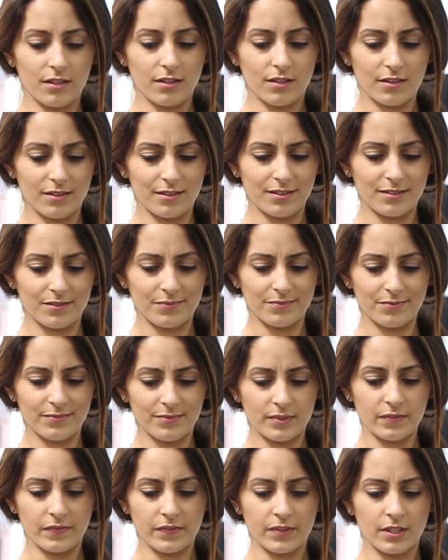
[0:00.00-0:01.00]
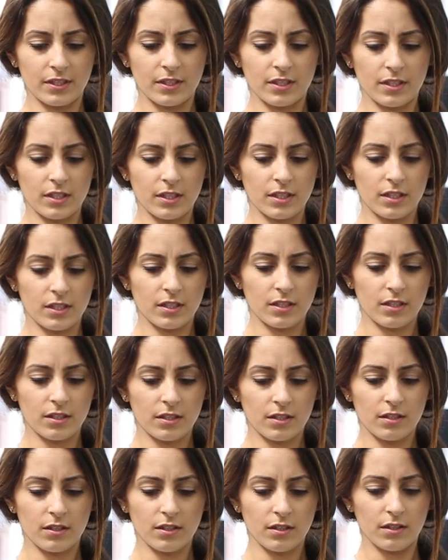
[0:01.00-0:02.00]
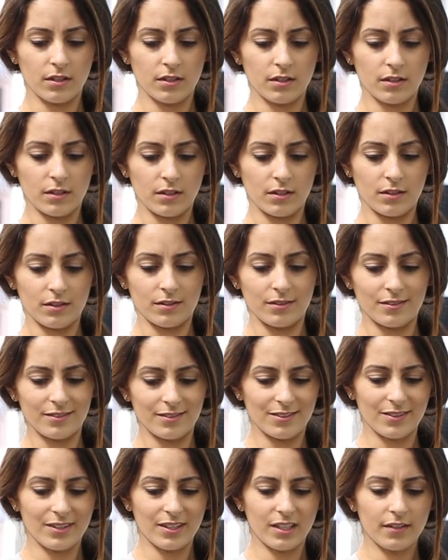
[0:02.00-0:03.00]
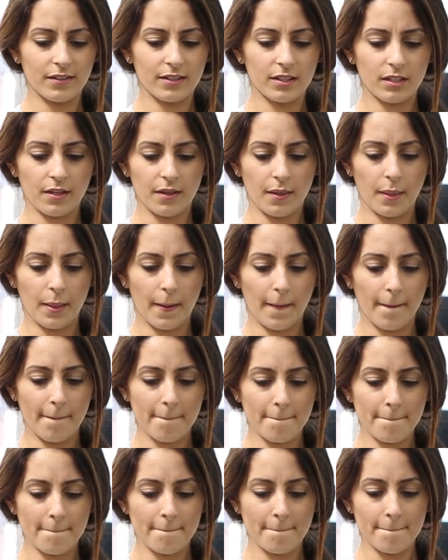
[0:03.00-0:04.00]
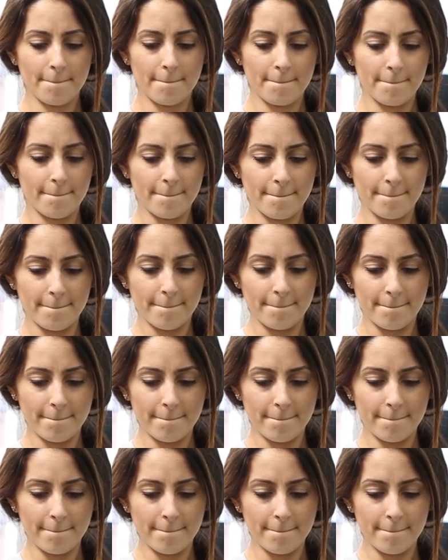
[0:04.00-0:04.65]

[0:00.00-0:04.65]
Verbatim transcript: some shoulder openers with the band. I love these just for some upper